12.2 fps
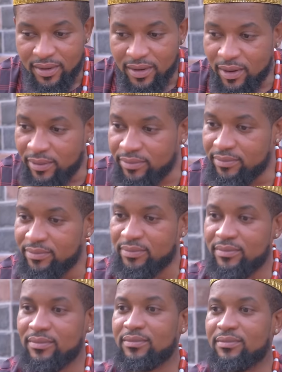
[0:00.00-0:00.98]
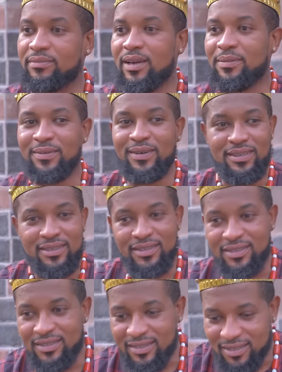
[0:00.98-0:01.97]
Oh, my
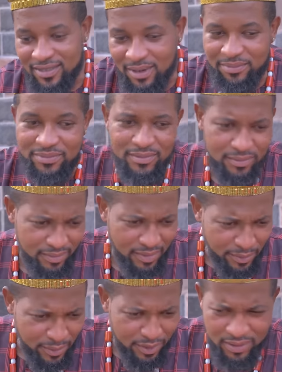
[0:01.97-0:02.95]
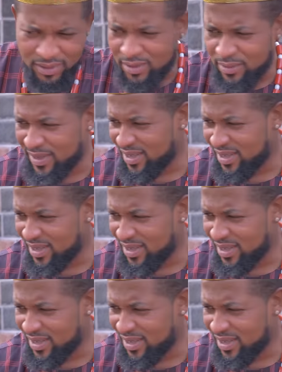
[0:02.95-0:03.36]
mother. Yep, my mother, my